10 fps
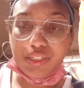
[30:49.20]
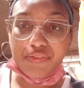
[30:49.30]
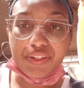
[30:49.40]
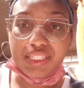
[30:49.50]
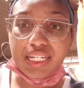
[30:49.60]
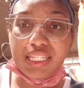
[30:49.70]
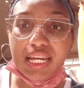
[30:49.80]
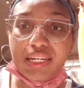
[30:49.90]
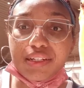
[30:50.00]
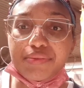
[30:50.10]
if it's in
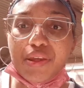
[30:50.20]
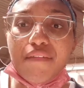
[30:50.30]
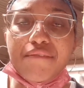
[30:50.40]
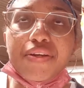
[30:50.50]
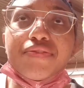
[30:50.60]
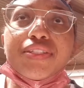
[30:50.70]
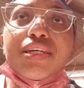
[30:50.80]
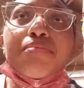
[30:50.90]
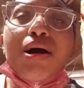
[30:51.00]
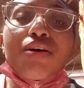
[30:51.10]
like a
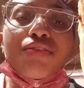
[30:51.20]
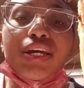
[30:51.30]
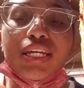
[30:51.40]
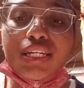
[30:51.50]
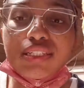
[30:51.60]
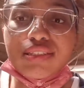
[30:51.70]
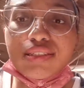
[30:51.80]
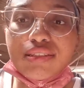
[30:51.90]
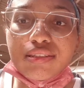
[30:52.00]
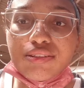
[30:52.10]
15 mile radius,
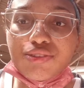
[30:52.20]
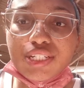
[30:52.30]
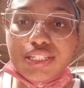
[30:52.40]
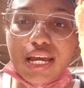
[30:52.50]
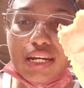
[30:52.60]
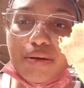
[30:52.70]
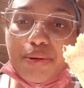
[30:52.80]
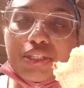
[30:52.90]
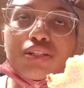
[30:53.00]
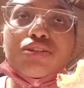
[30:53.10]
you just sign
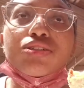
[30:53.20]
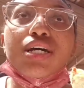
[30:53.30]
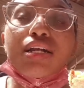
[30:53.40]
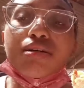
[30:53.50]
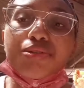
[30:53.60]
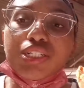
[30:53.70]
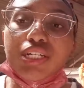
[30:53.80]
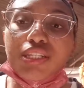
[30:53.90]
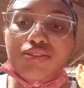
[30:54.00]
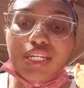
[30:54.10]
up on their little sign up sheet
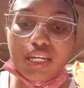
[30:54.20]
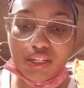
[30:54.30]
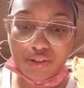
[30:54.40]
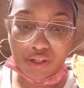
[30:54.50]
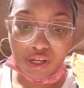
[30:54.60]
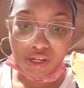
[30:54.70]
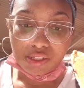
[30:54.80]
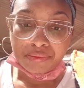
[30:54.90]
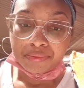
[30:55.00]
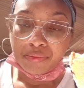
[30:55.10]
and they'll take you.
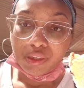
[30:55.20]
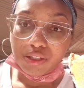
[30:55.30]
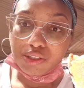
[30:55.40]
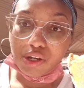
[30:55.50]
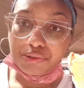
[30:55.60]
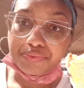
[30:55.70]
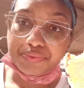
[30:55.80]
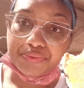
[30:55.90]
So